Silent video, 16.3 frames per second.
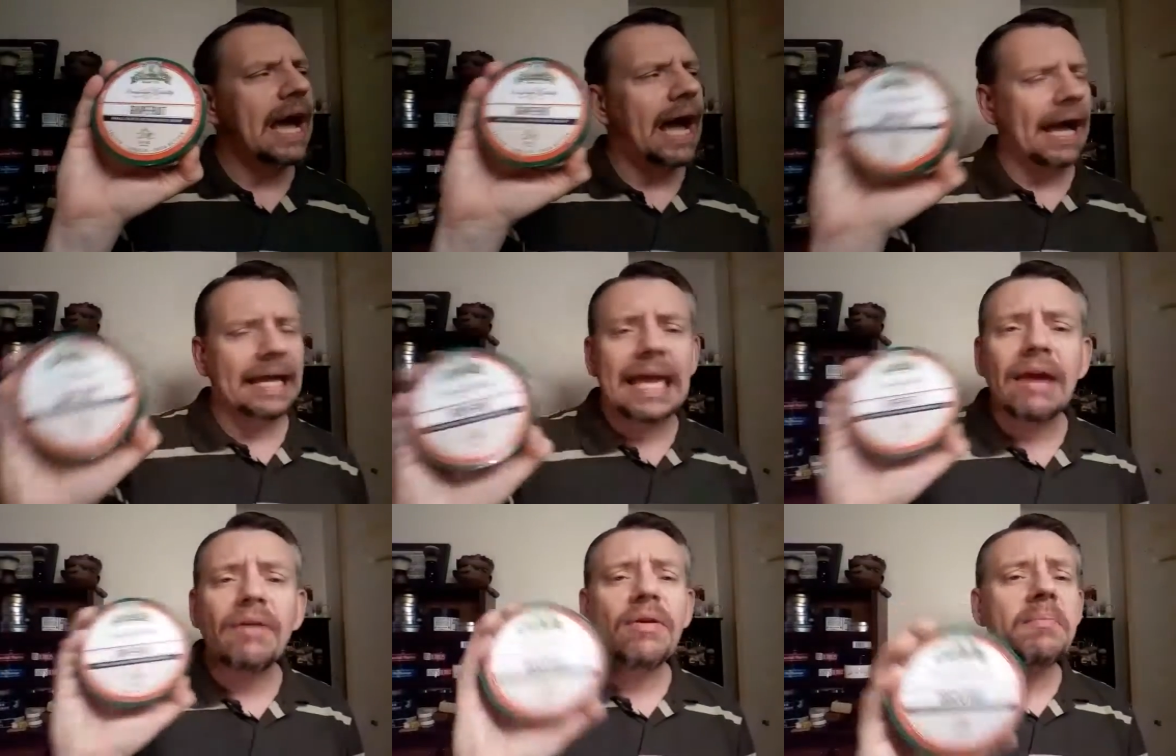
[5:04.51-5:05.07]
I
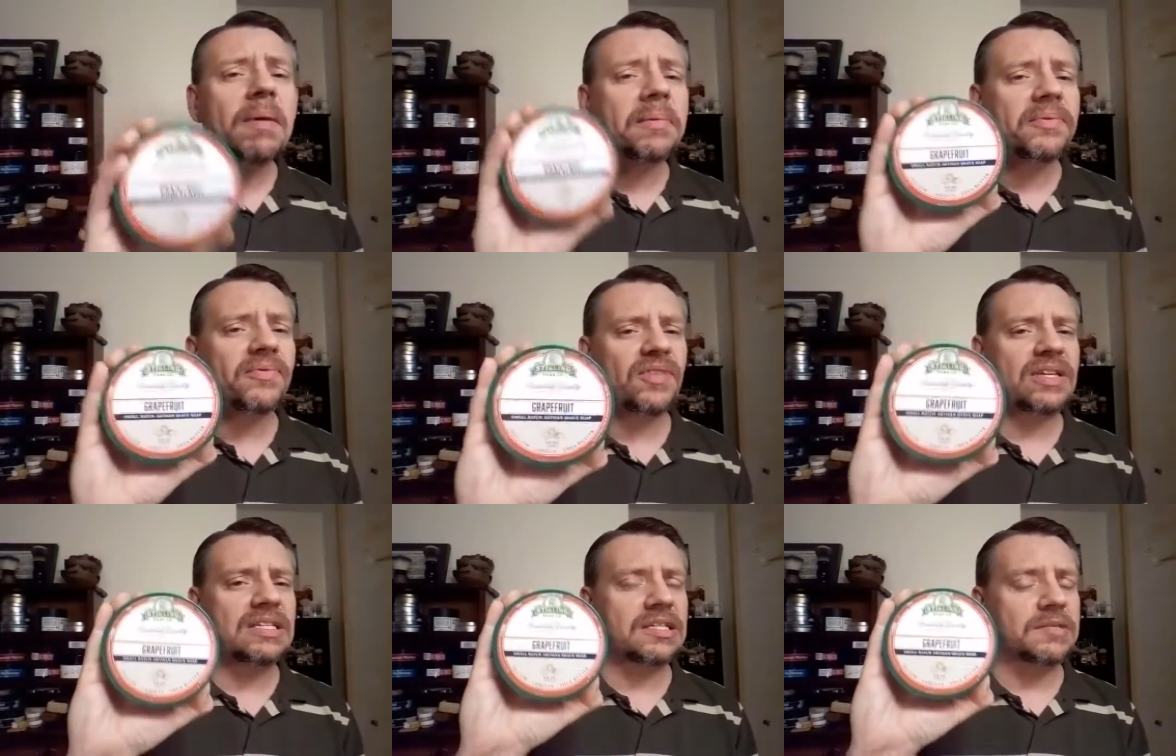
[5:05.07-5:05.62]
can't remember
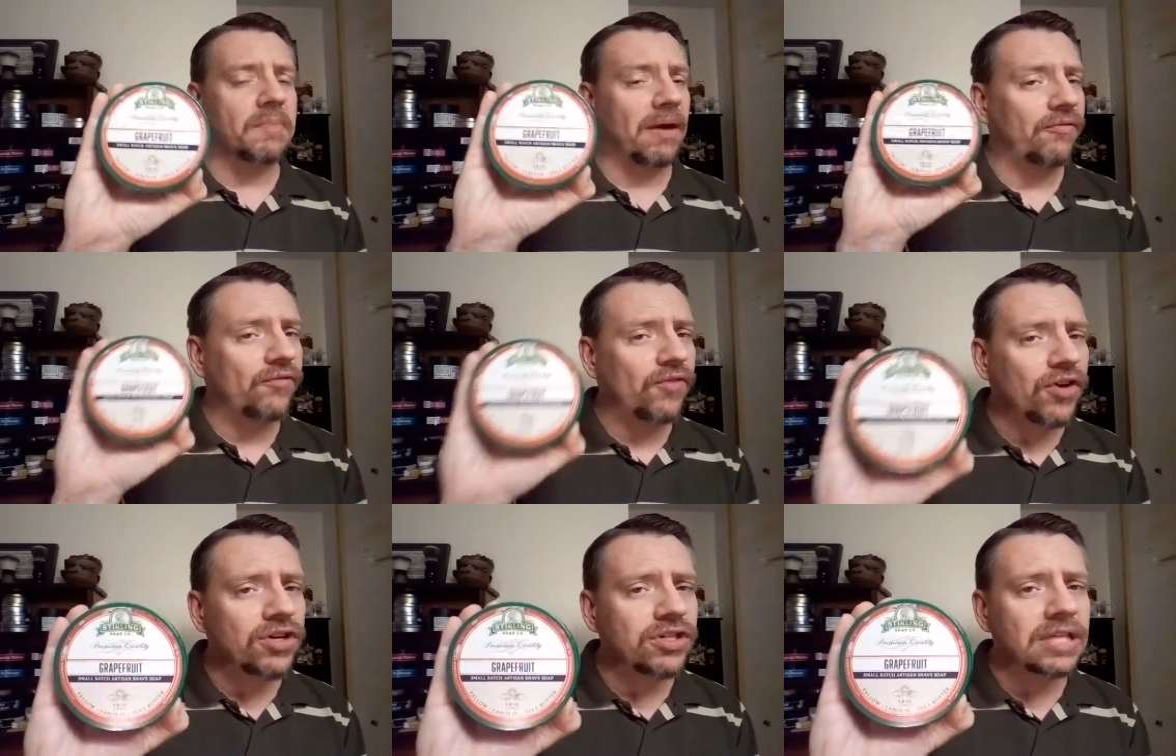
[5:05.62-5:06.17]
if this is my
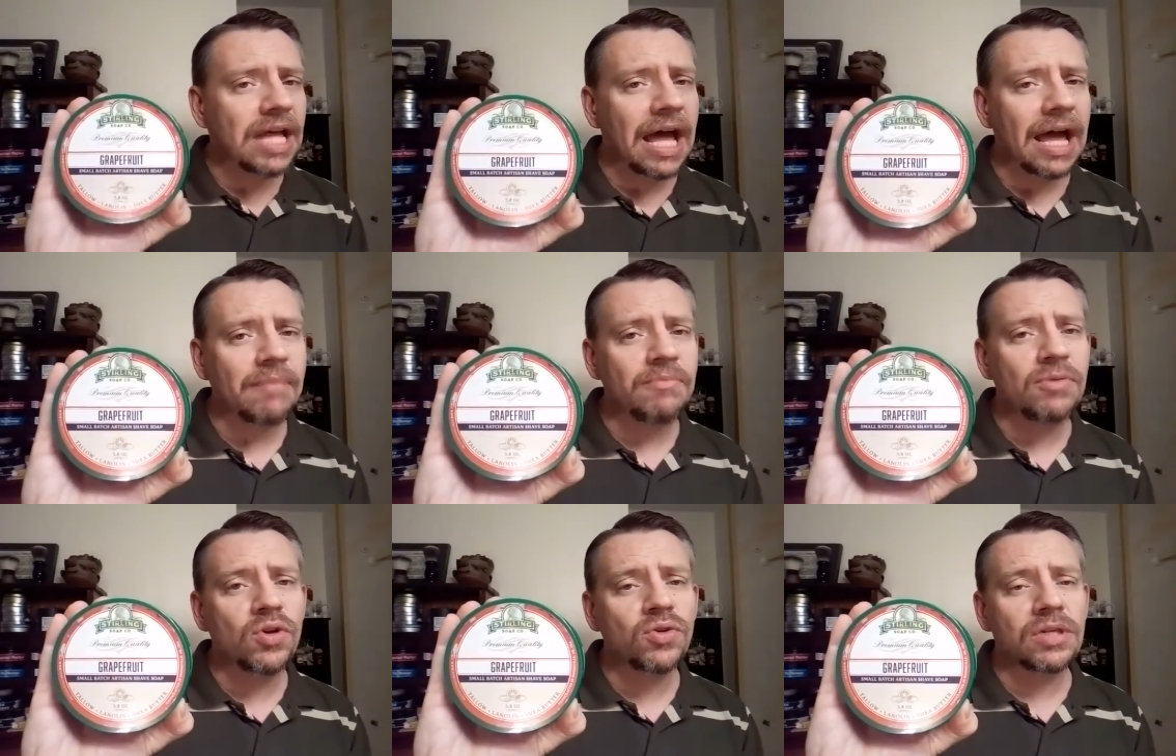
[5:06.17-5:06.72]
first
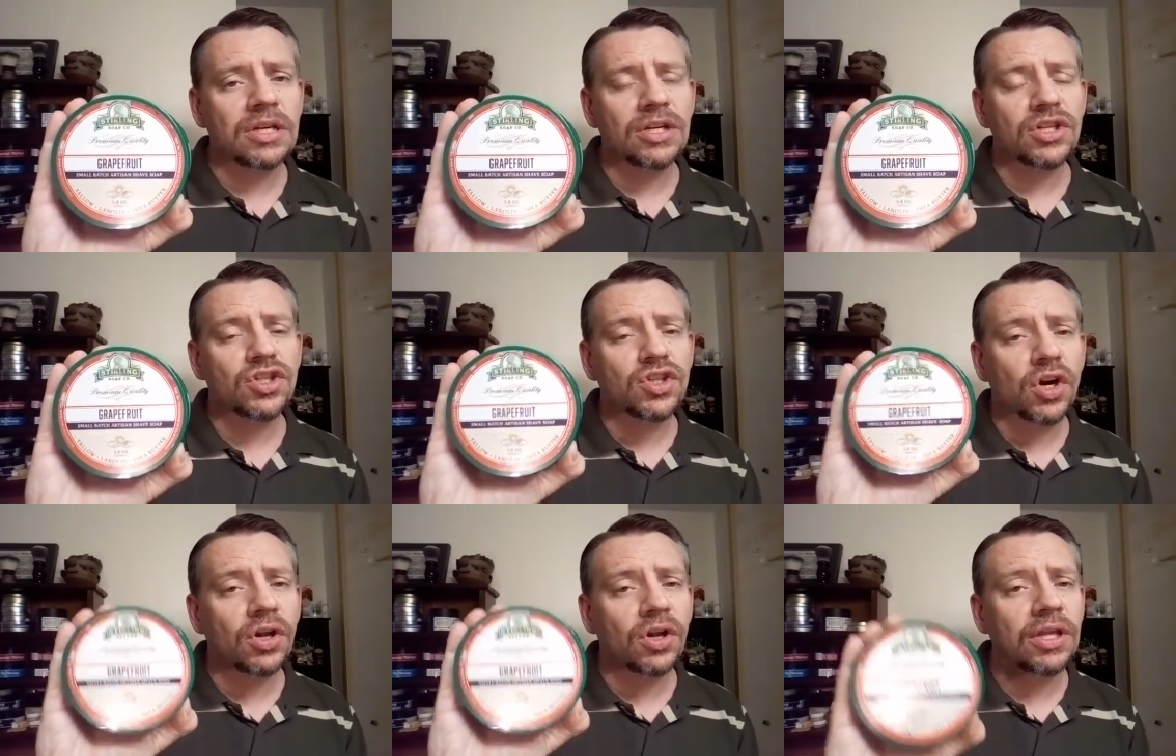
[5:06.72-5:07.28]
time using a
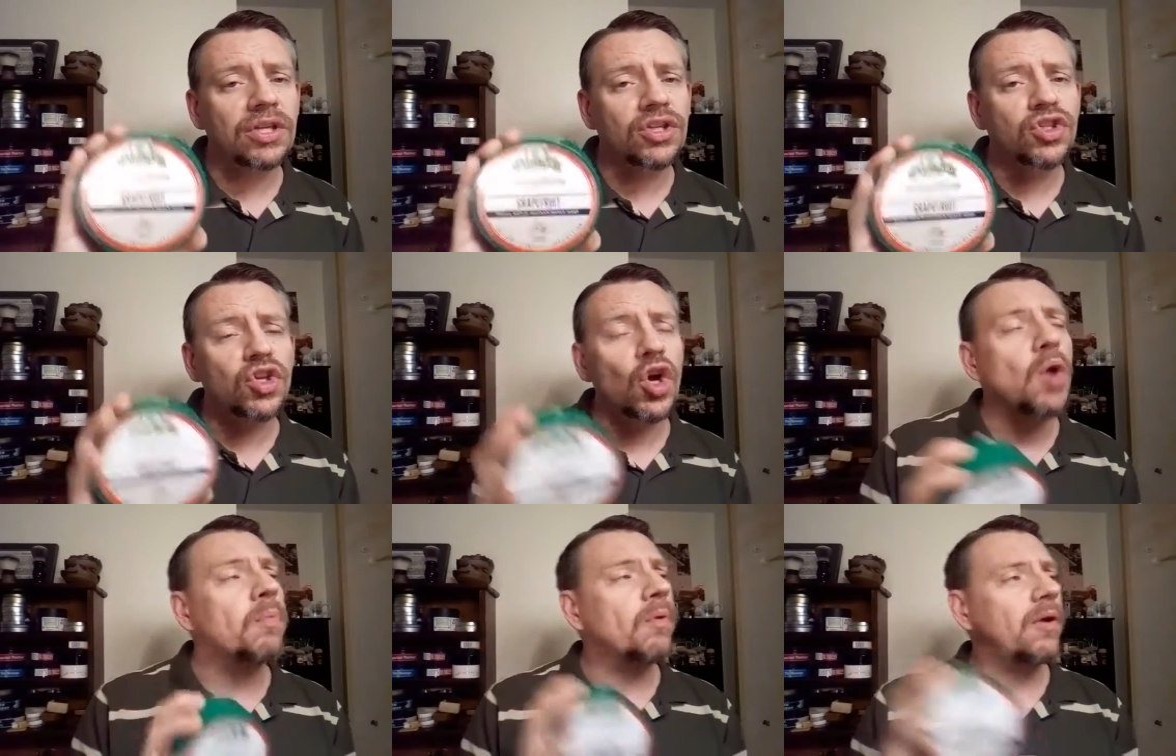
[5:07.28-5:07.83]
Stirling
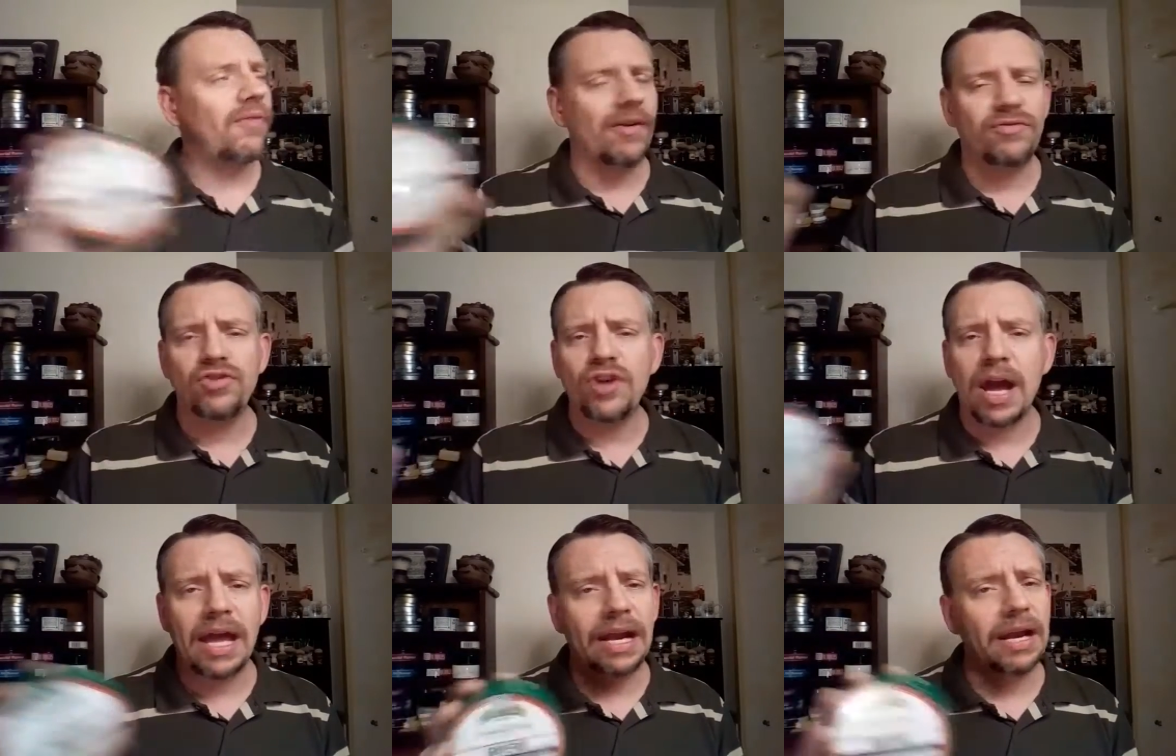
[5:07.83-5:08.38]
soap or if I've
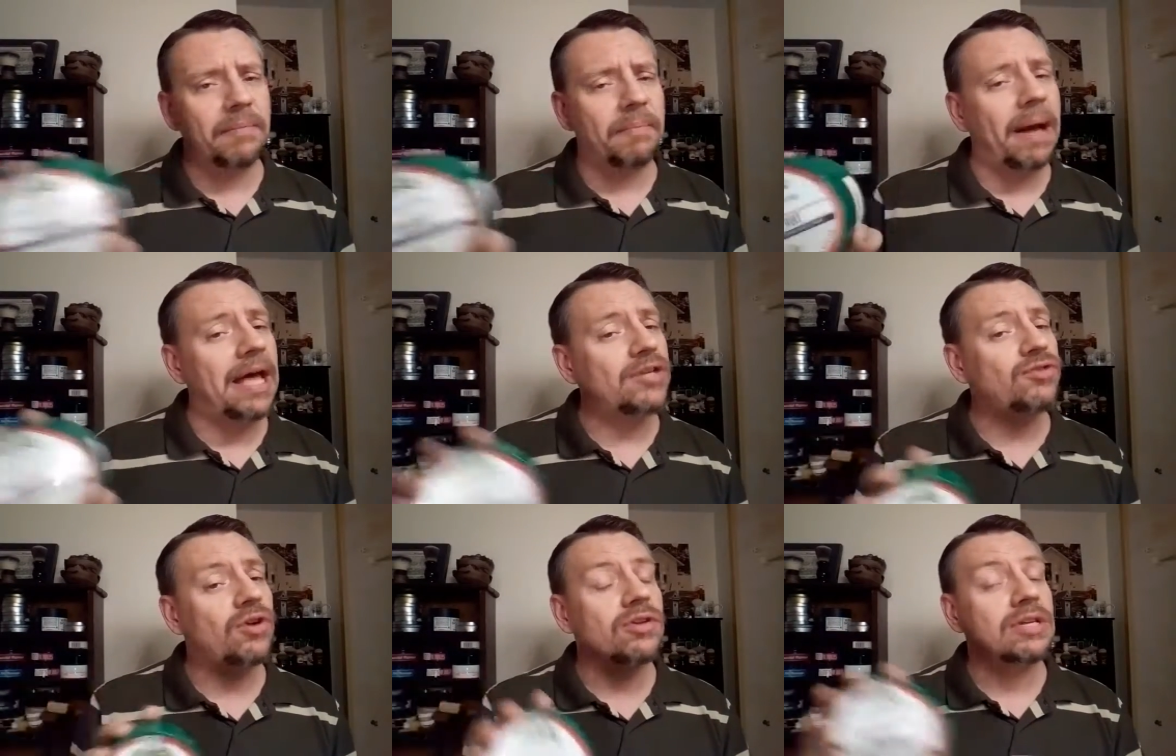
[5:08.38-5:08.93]
tried it in
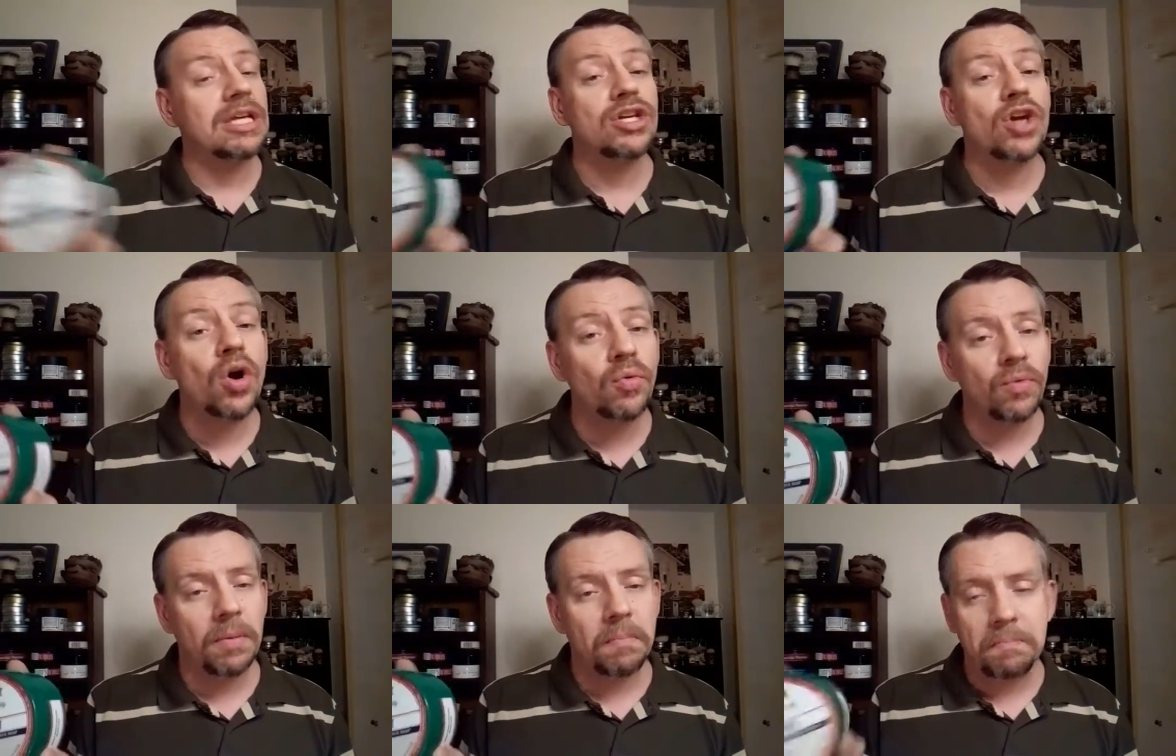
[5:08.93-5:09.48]
past rounds. I
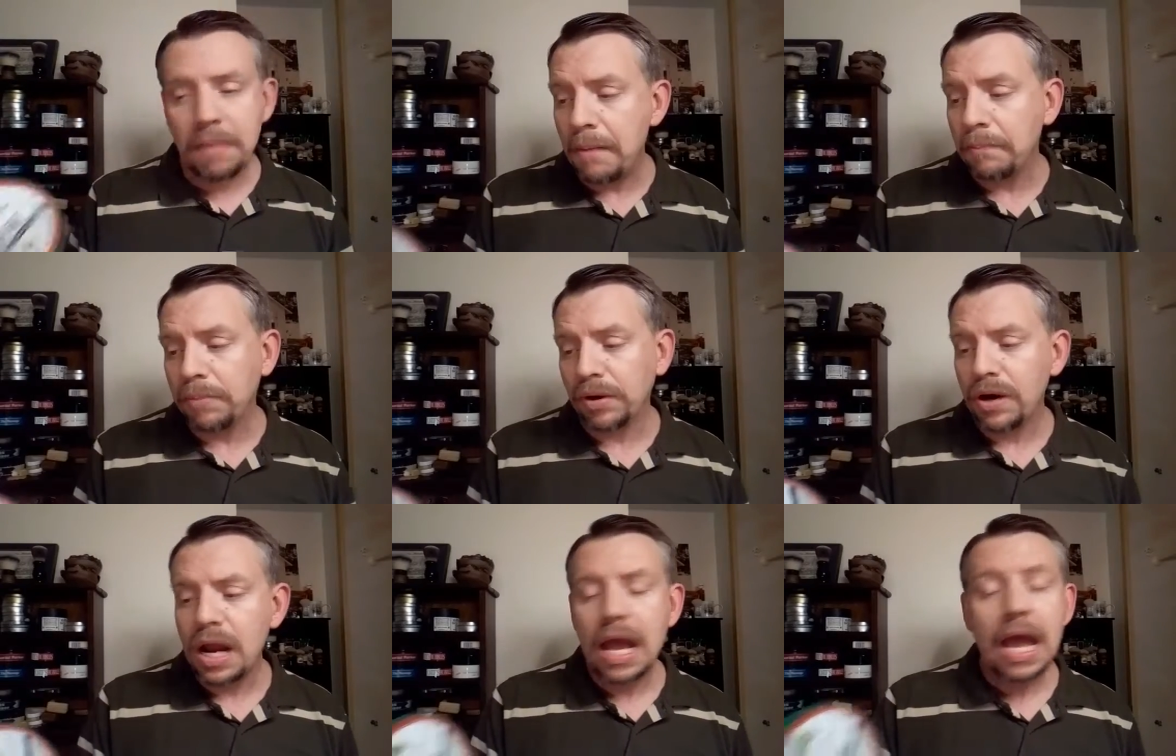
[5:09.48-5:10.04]
don't
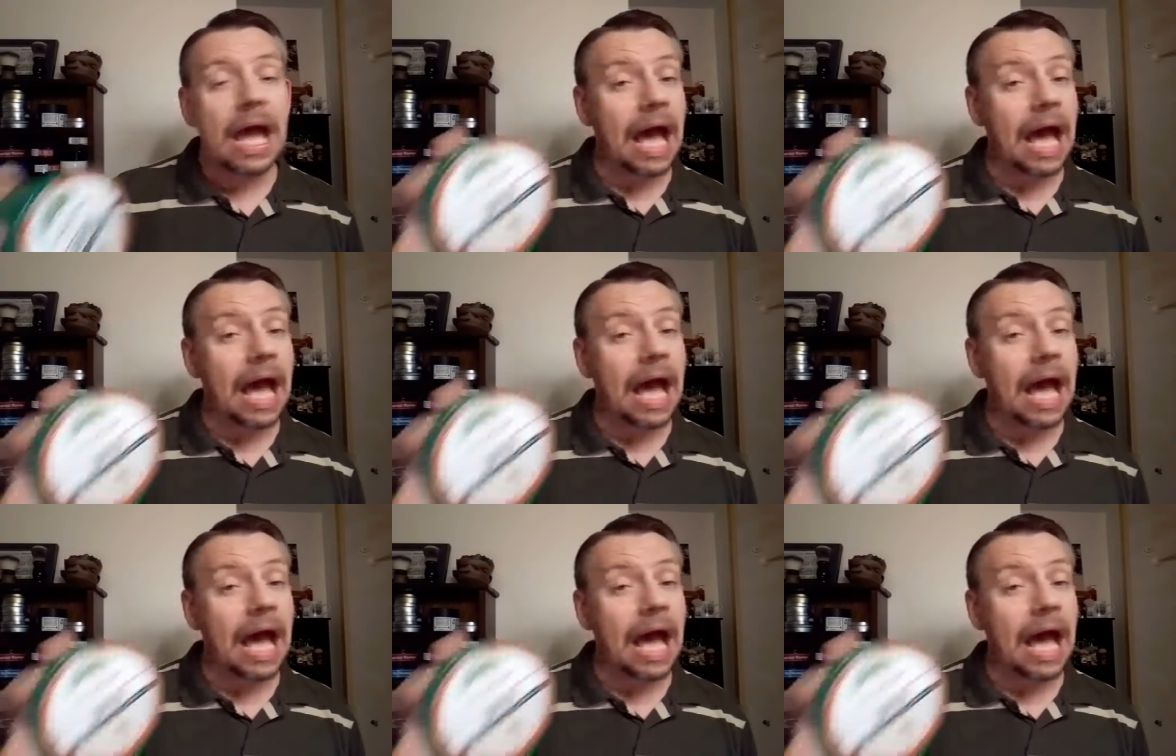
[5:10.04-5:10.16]
remember.